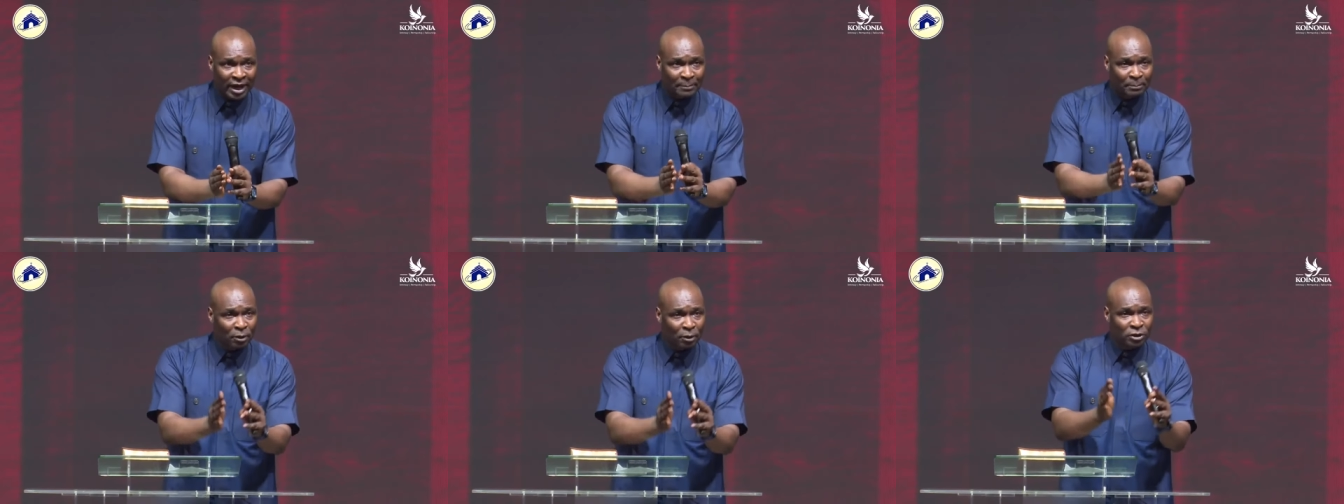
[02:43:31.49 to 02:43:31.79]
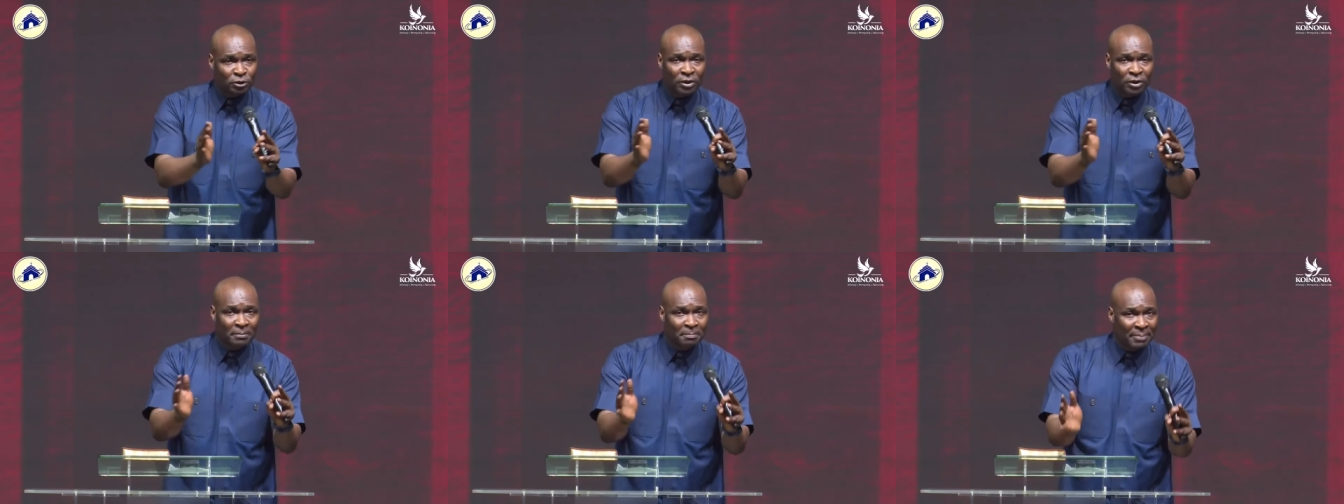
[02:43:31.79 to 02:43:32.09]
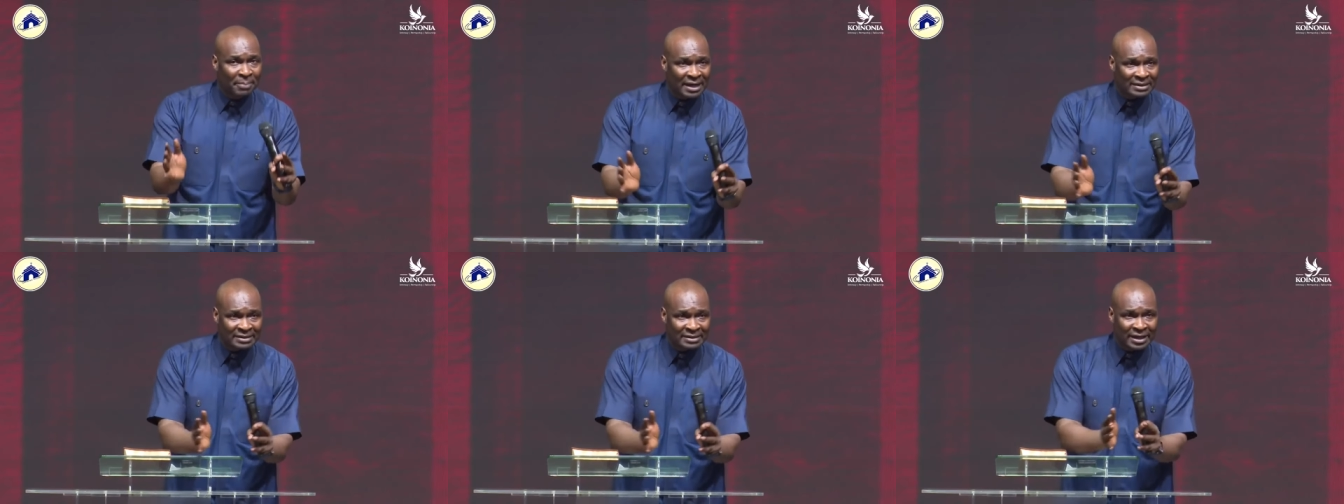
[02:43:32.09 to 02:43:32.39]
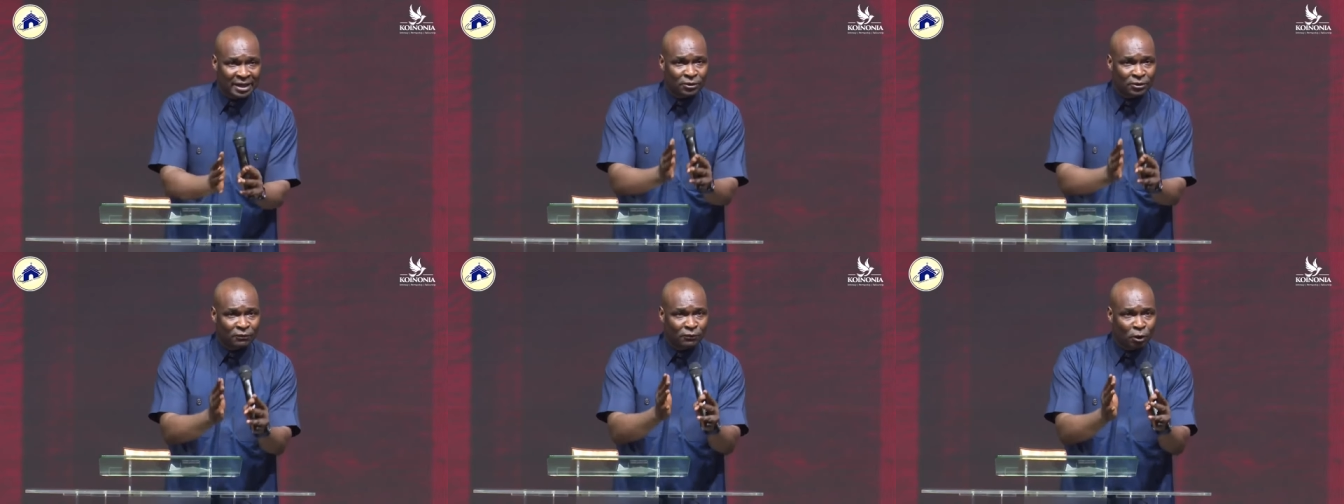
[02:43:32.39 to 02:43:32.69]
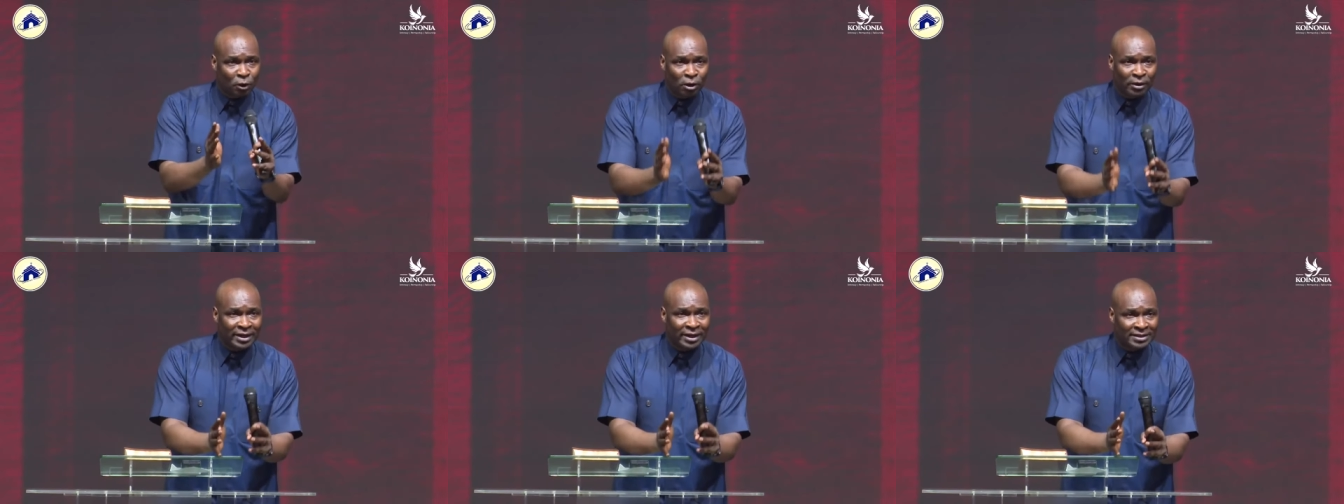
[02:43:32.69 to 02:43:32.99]
I bought you a basket of
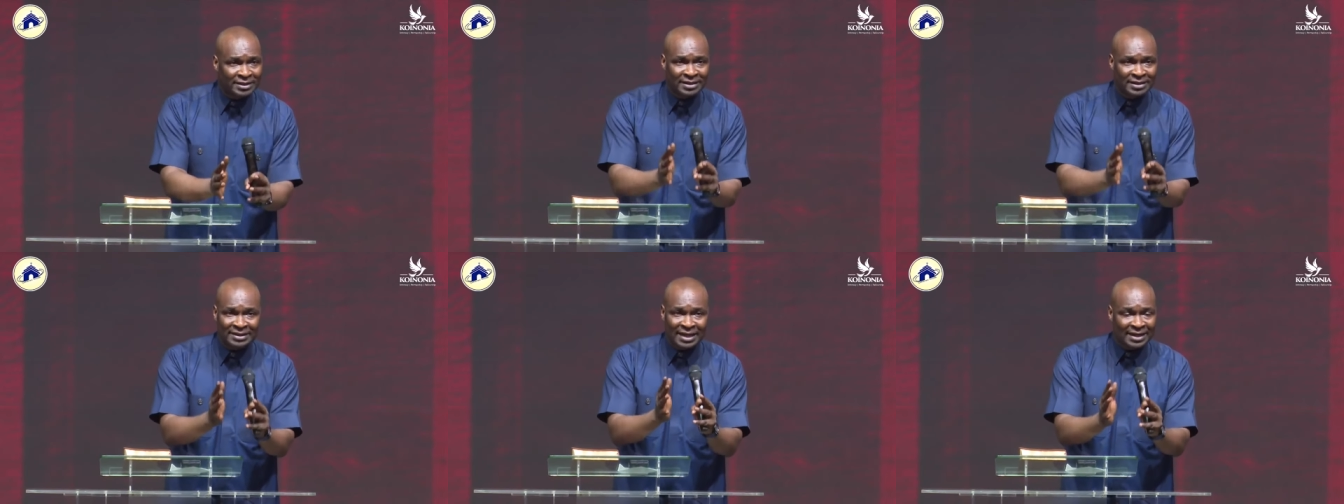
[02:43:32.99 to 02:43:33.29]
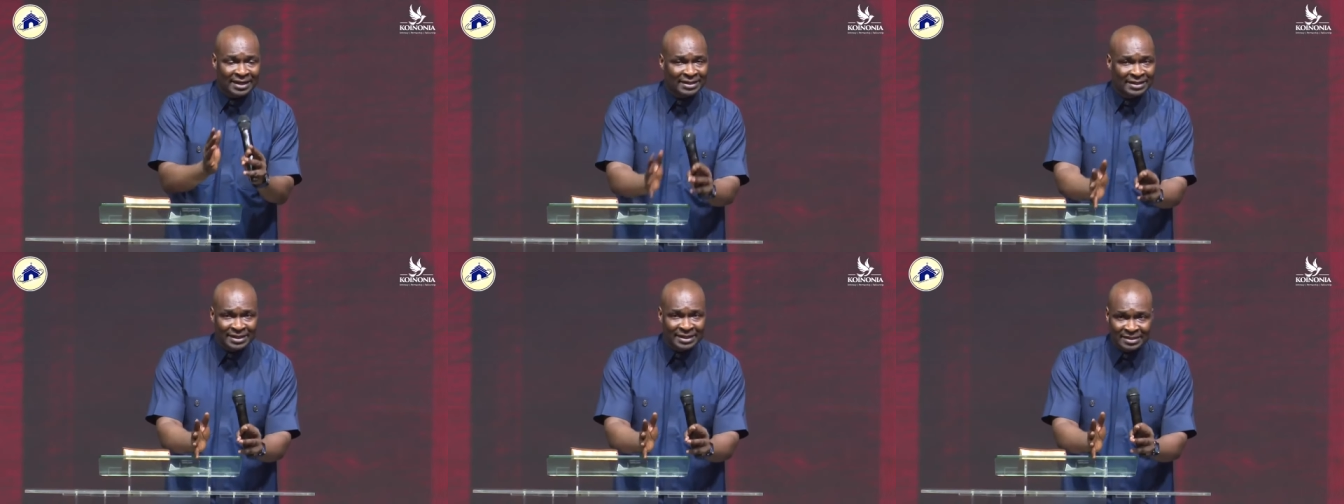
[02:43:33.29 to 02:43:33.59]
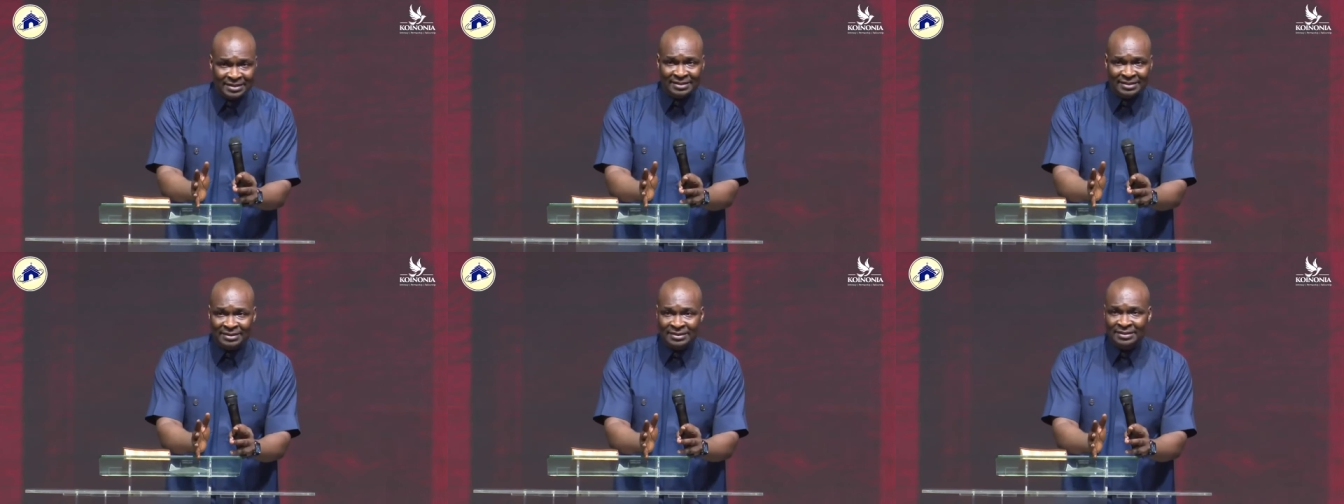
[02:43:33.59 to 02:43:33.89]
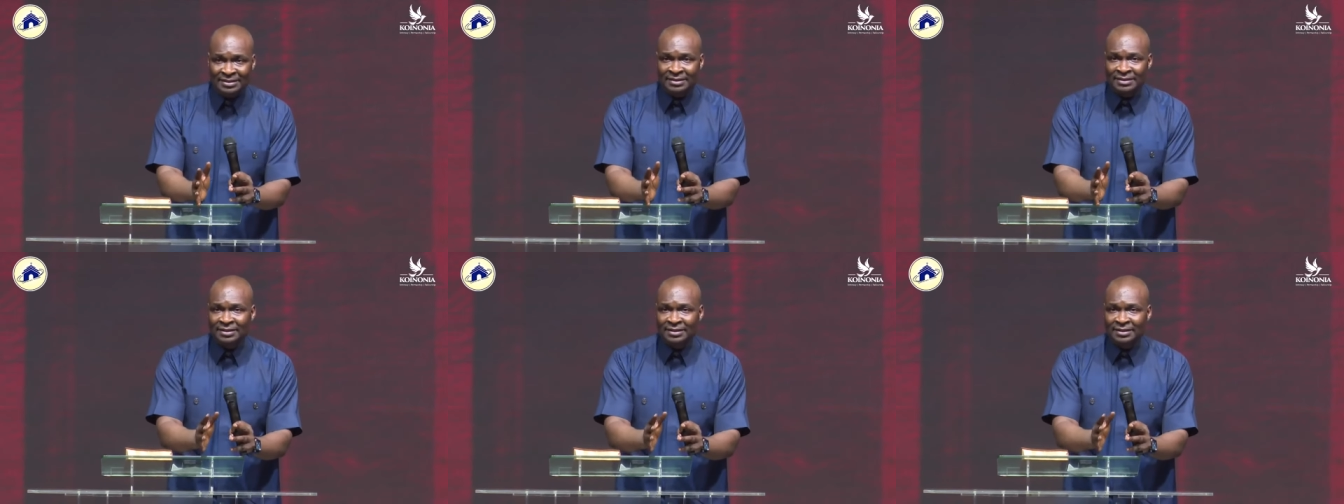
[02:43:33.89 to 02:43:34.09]
oranges and this,